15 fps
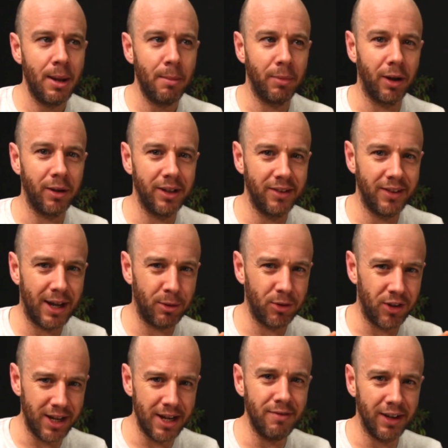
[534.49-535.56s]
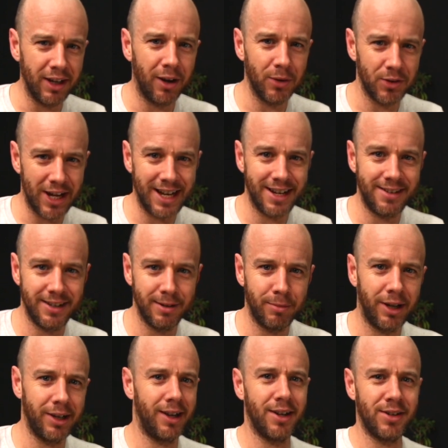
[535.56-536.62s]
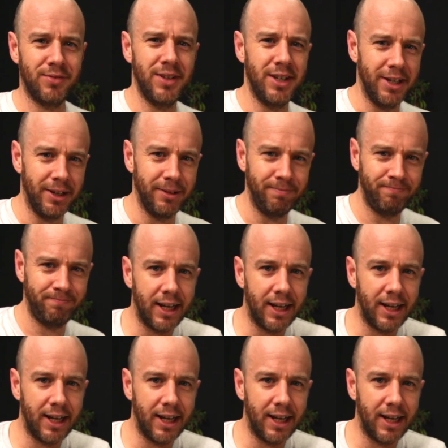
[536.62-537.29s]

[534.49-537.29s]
But that was the evening I was editing my last video.